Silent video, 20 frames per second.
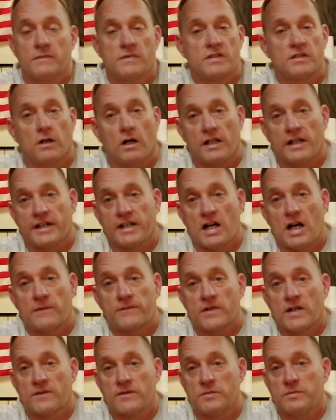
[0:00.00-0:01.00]
That's all I
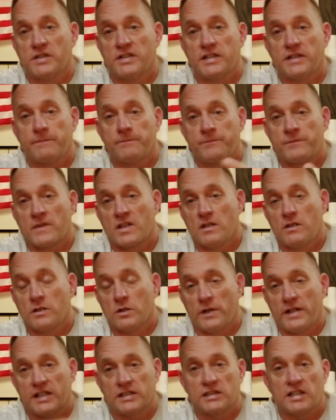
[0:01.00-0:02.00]
got for everybody.
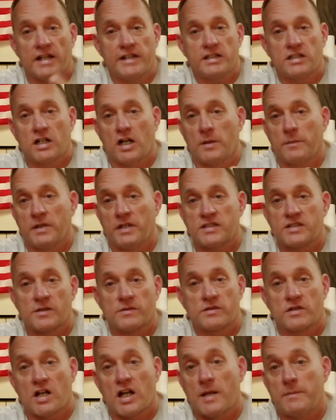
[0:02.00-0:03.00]
Go ahead, like, comment,
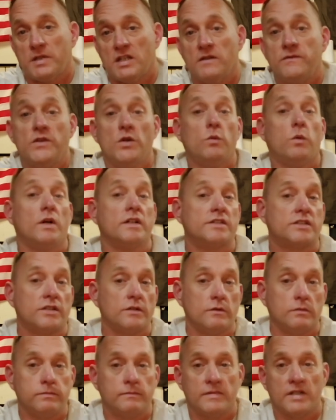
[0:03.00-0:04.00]
subscribe if you want
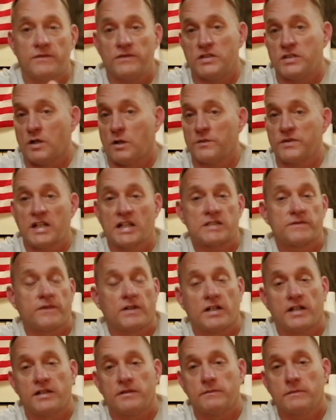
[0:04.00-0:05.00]
to. If you don't, that's
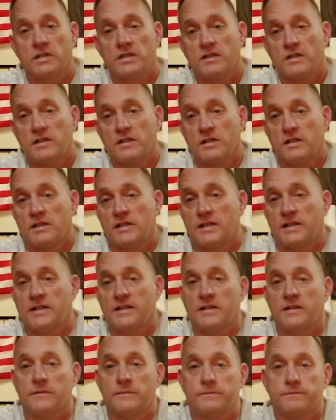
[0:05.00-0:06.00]
fine.
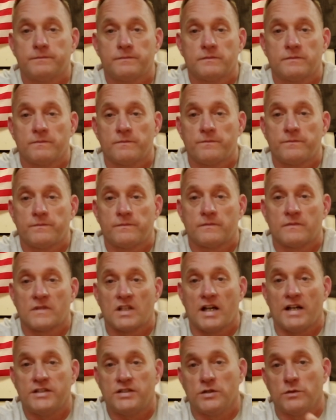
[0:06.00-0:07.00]
I
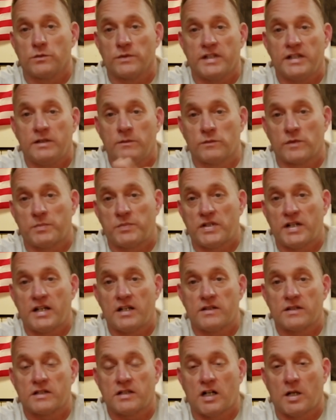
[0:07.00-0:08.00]
do read and
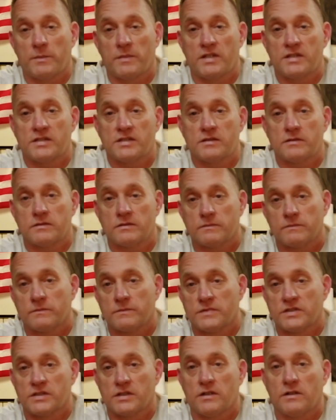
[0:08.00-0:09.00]
reply to the comments.
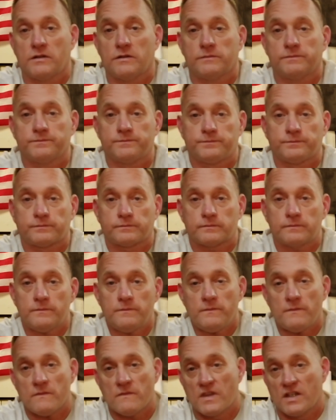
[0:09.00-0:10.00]
So
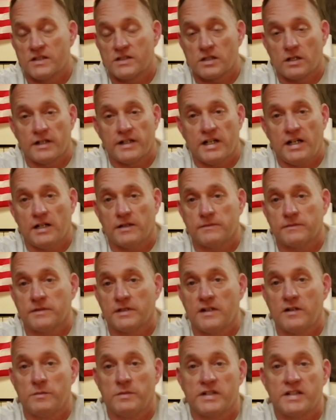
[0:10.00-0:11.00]
that's all I got.
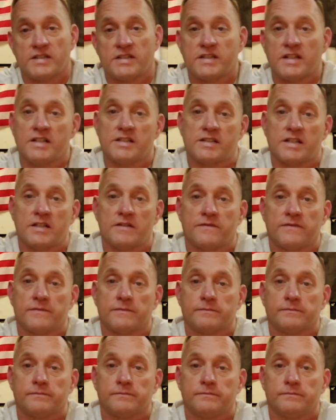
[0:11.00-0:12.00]
Everybody stay safe.
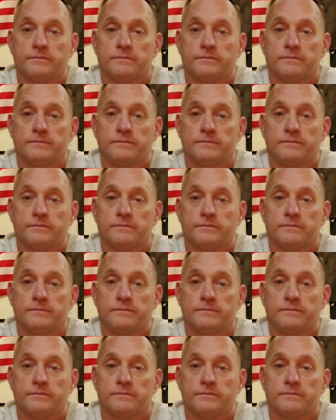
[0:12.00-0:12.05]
